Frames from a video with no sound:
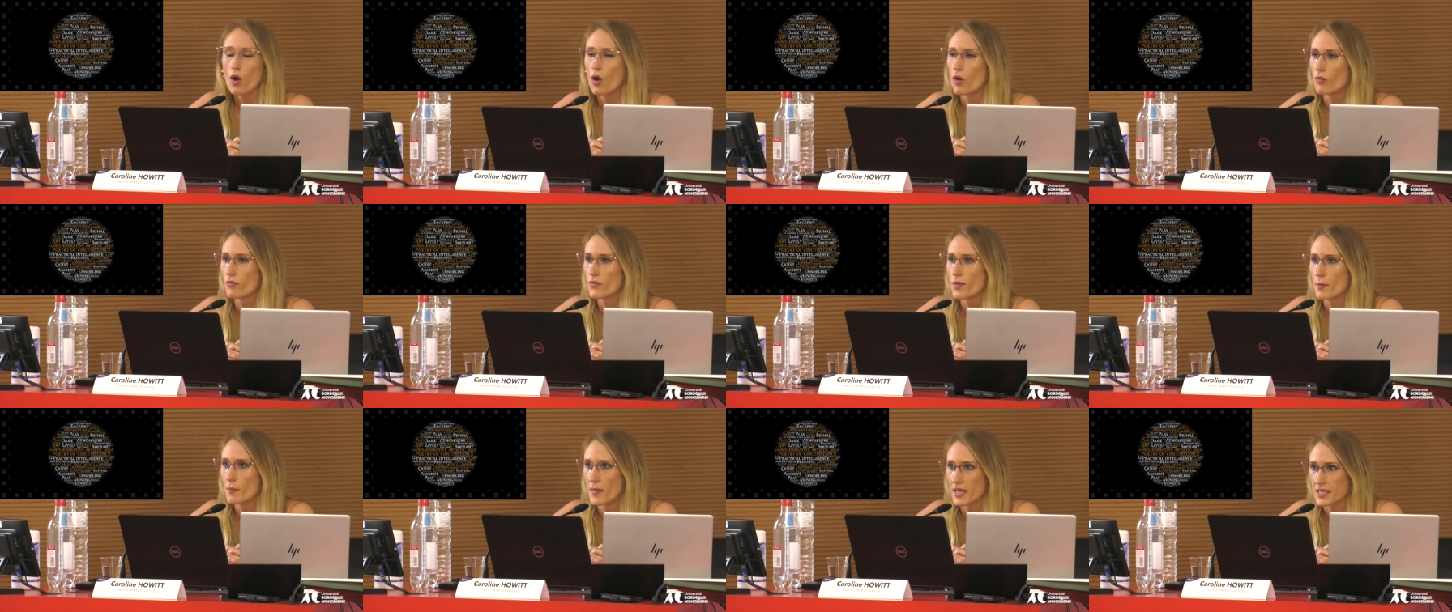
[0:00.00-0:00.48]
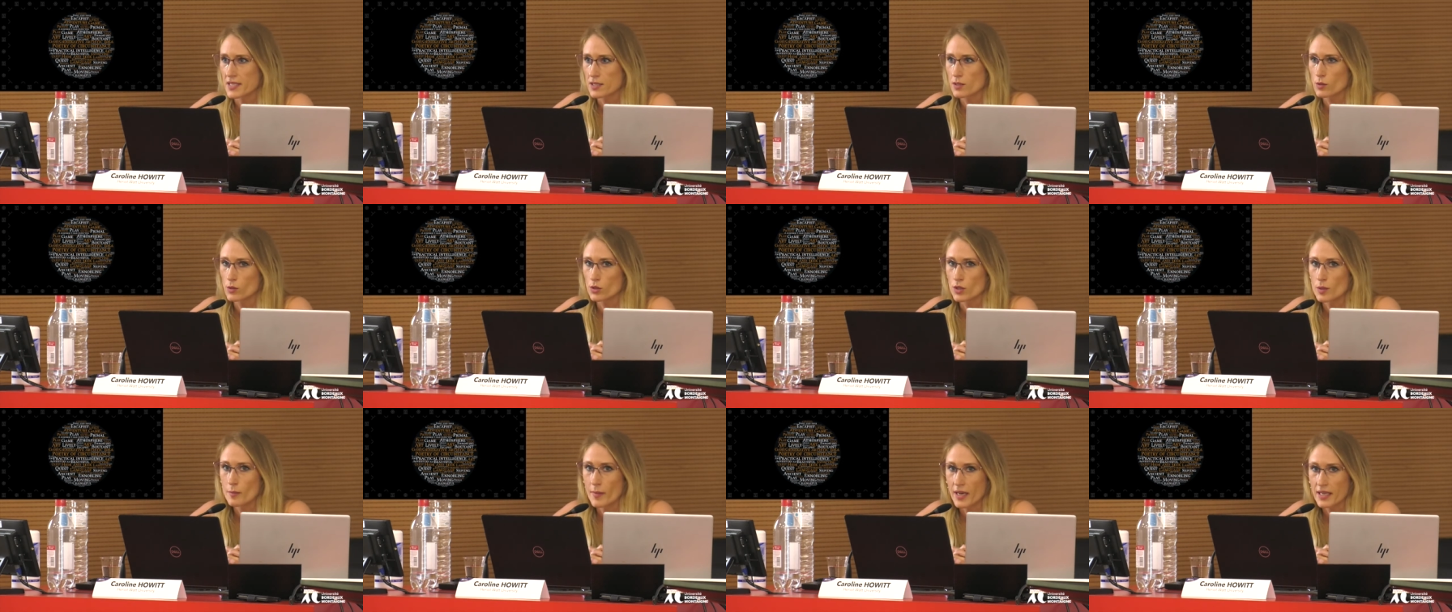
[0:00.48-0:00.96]
of the
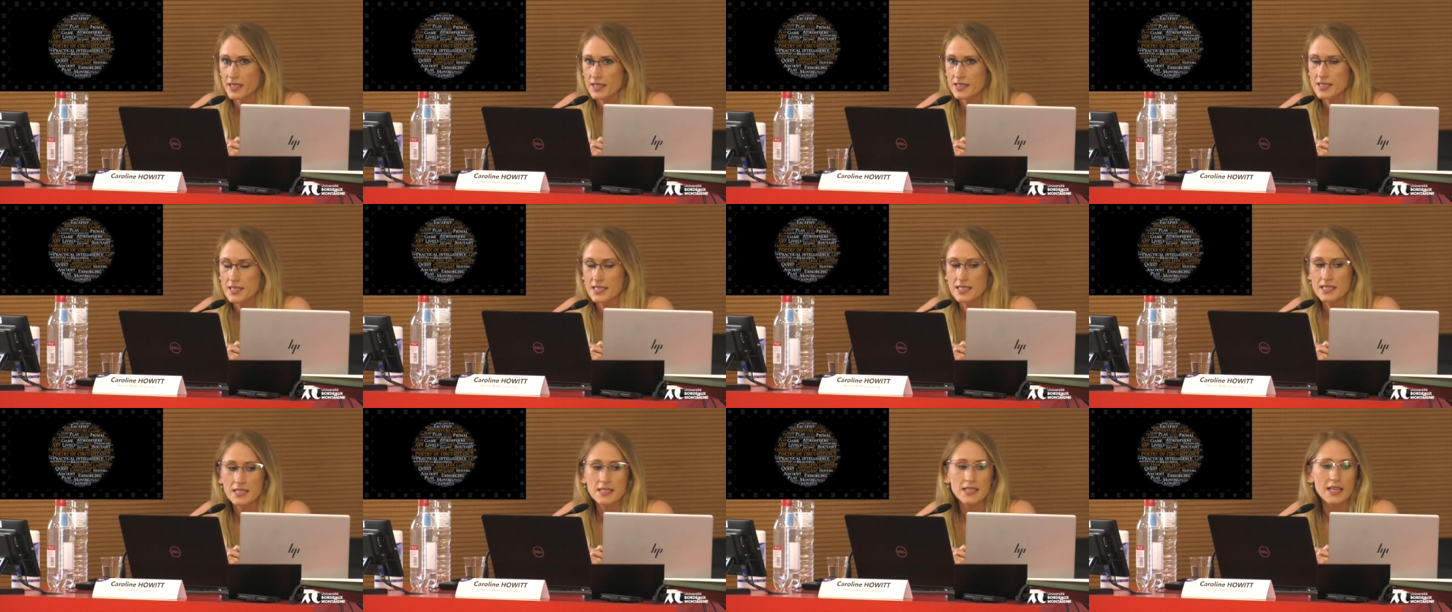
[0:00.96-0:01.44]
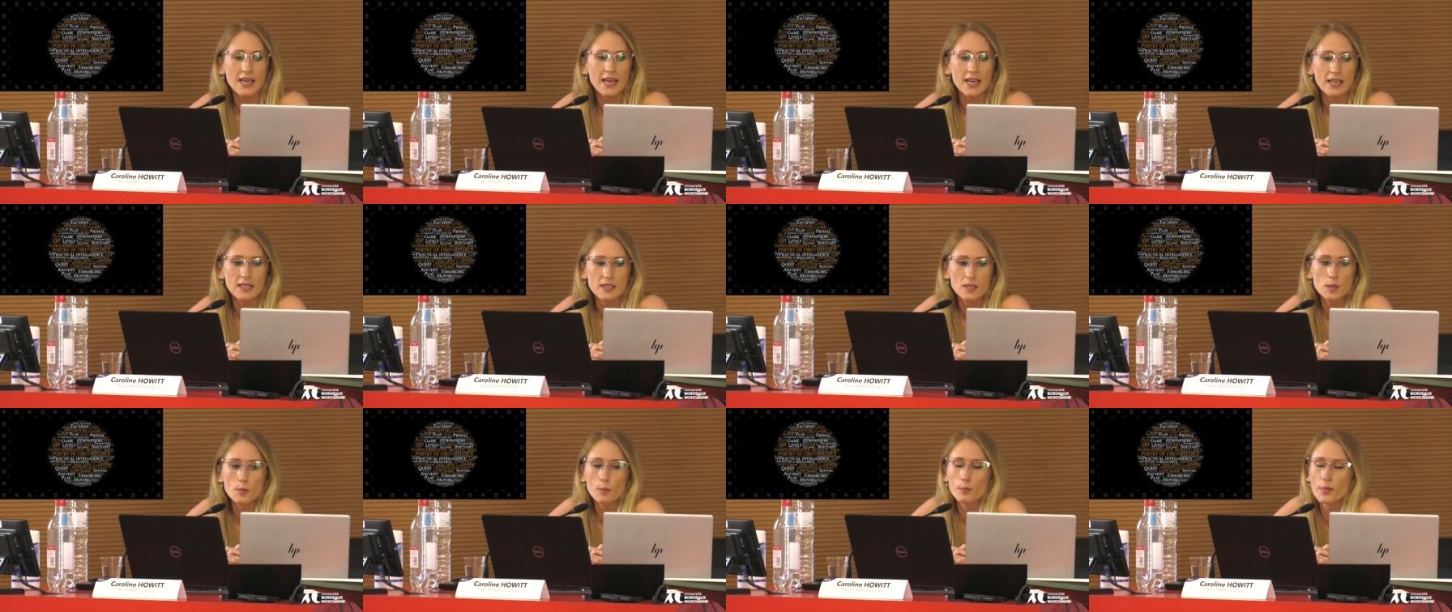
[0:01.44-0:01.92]
medical humanities
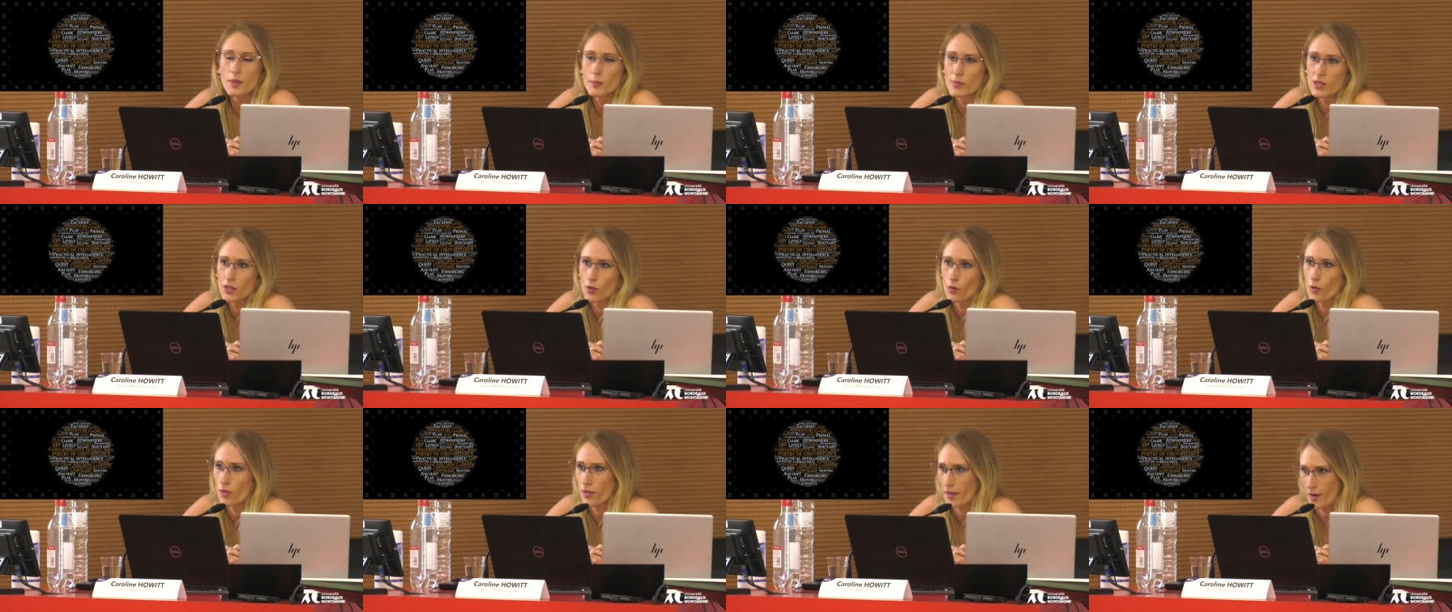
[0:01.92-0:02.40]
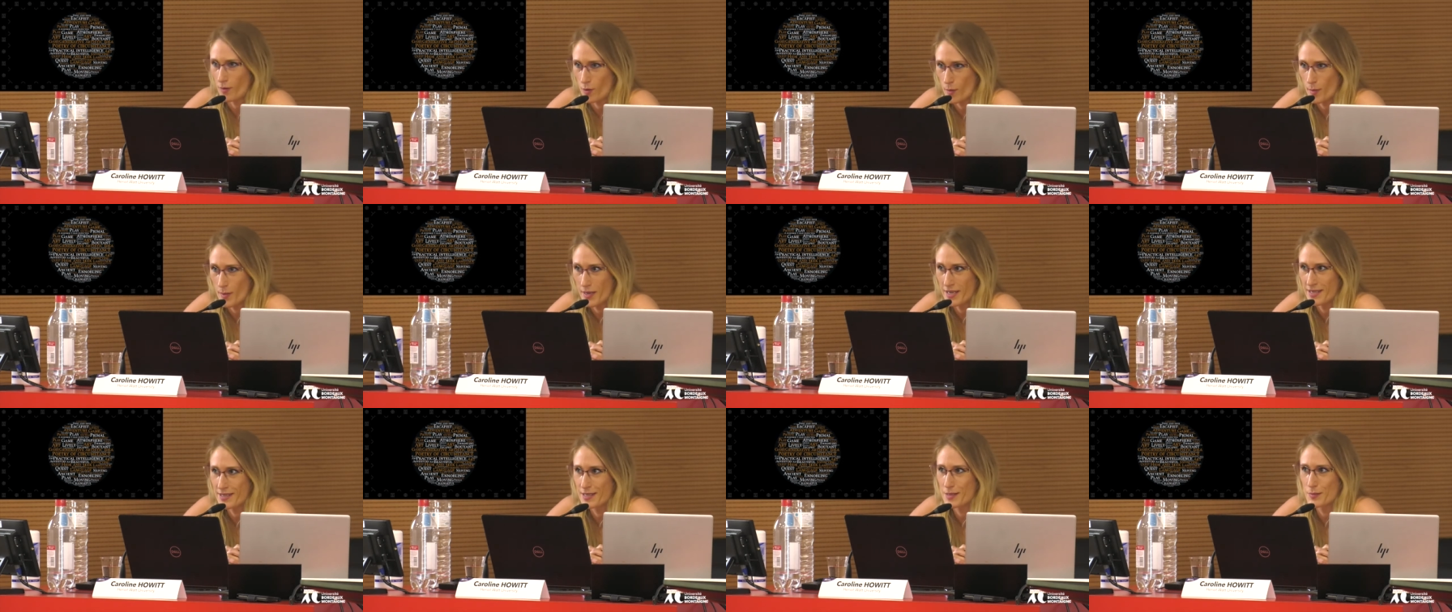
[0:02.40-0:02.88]
and
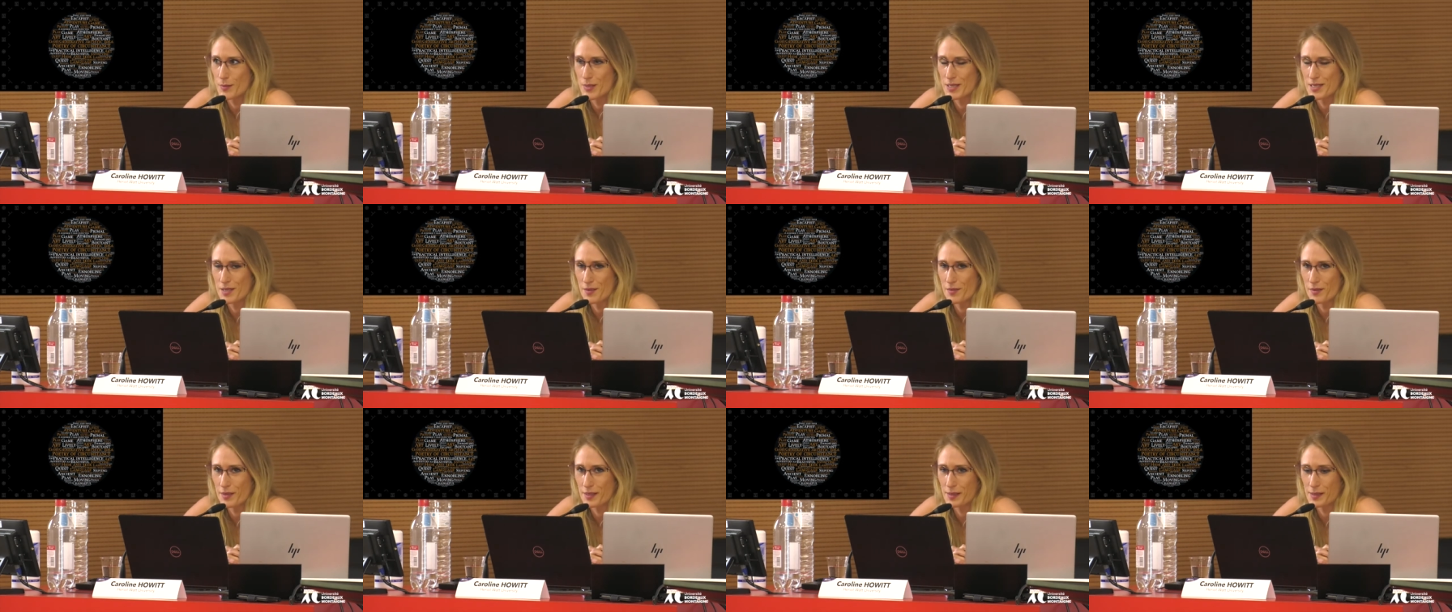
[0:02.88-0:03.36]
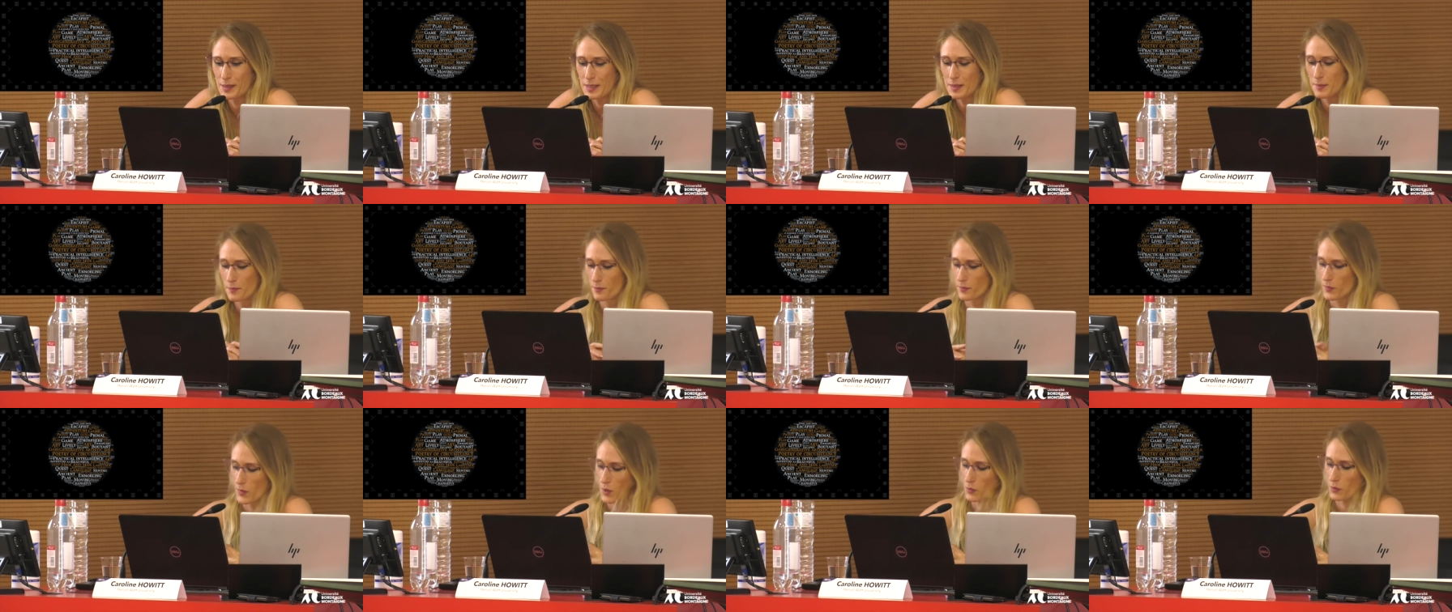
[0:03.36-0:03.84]
bibliotherapy specifically.